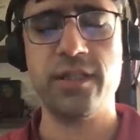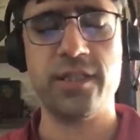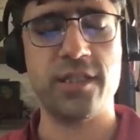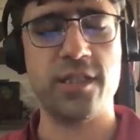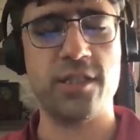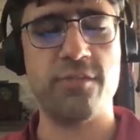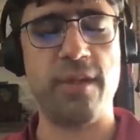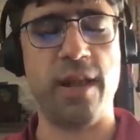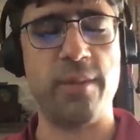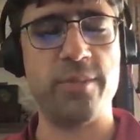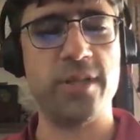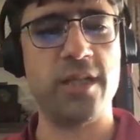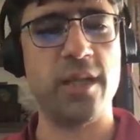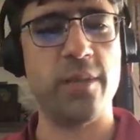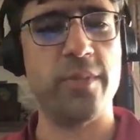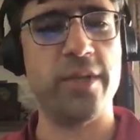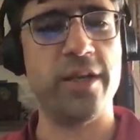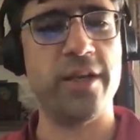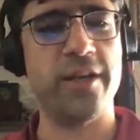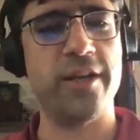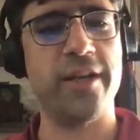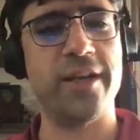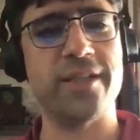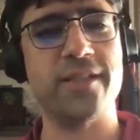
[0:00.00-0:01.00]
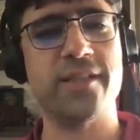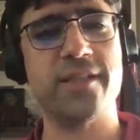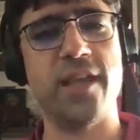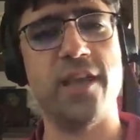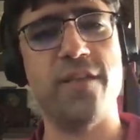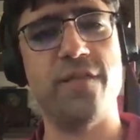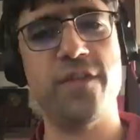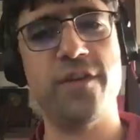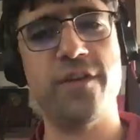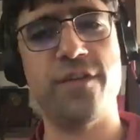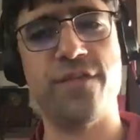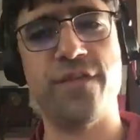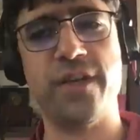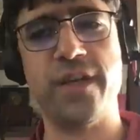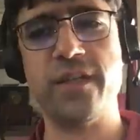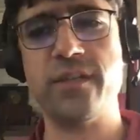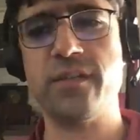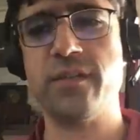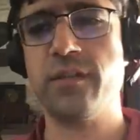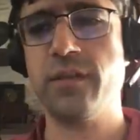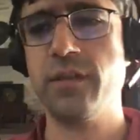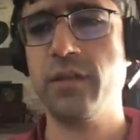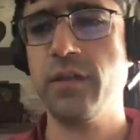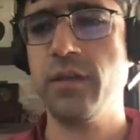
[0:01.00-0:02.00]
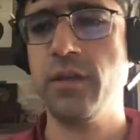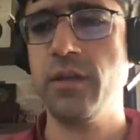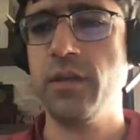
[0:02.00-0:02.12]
because it's wrapped up in a nice safe interface.